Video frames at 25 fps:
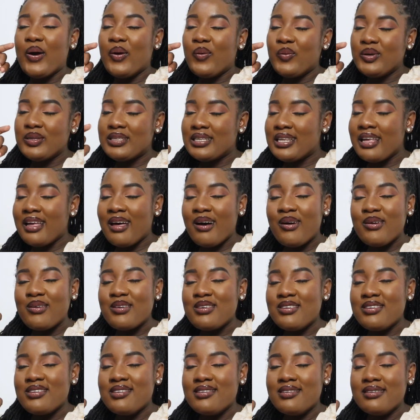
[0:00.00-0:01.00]
would tell
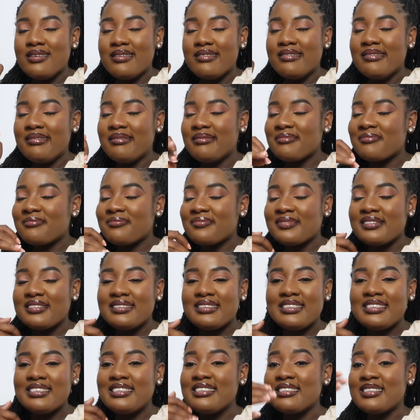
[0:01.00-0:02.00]
you
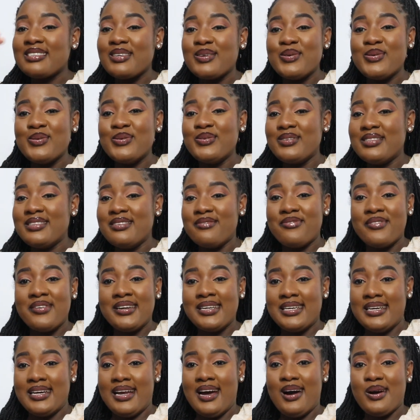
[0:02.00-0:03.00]
this is a whole
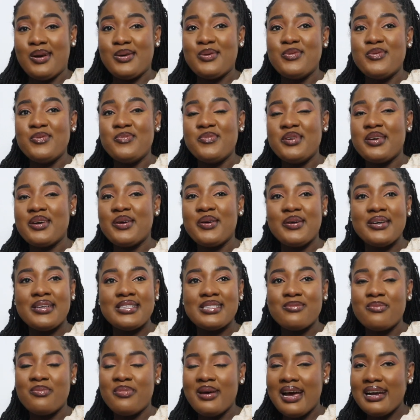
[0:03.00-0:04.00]
different NAAKU,
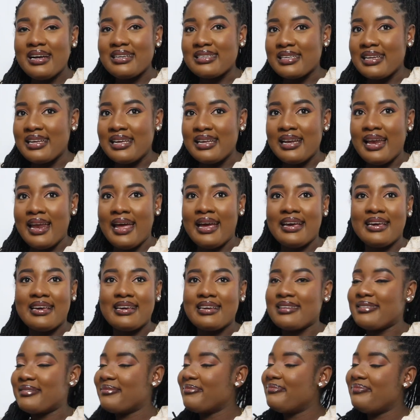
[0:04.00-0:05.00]
because back then, like,
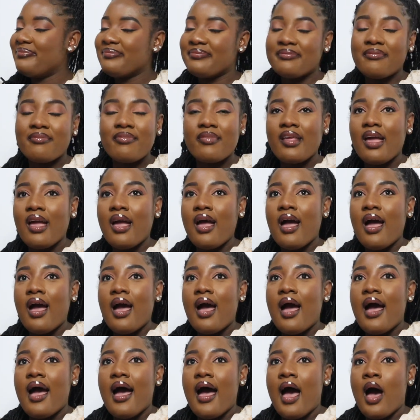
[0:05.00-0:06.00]

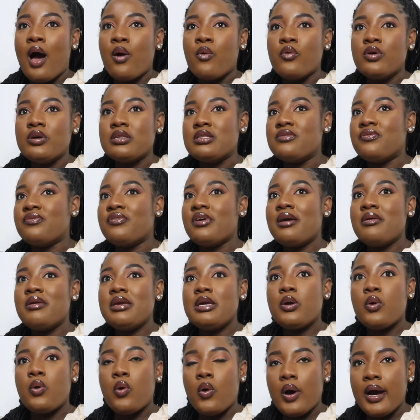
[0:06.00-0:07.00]
I was
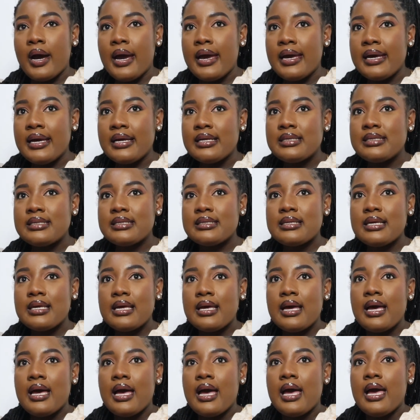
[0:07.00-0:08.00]
very quiet.
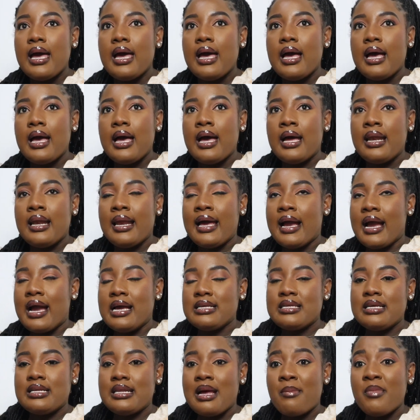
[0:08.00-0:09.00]
And like
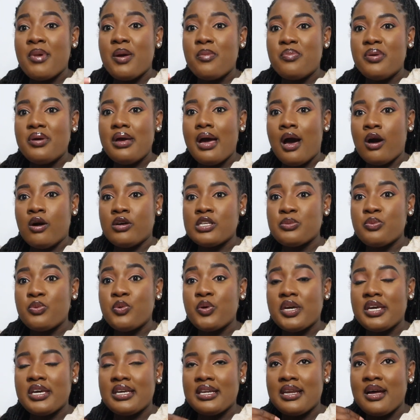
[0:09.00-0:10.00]
I said, I'm a bit
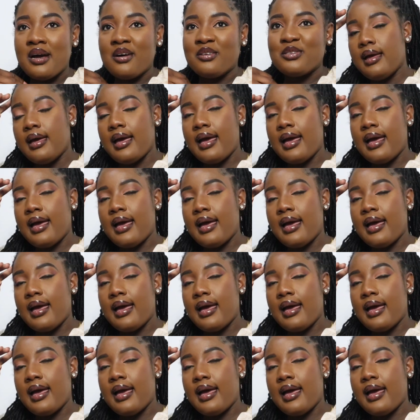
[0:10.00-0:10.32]
outspoken now.